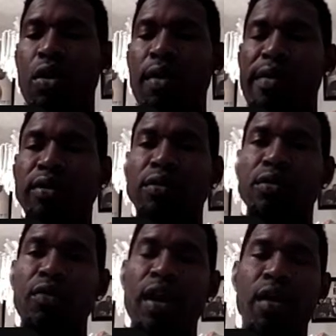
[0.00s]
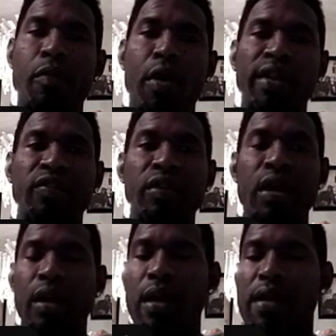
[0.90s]
So reggae boy
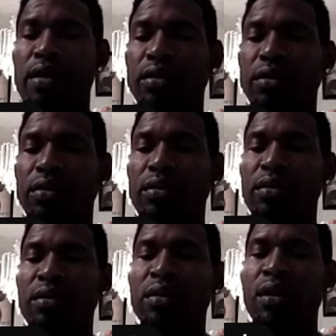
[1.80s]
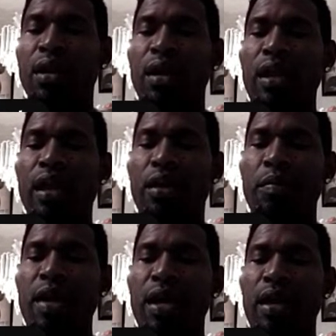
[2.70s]
today,
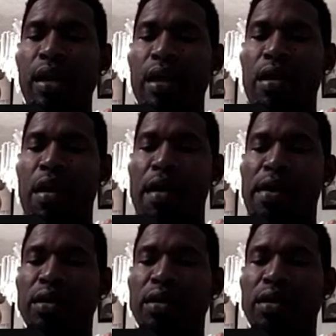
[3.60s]
Leon Bailey.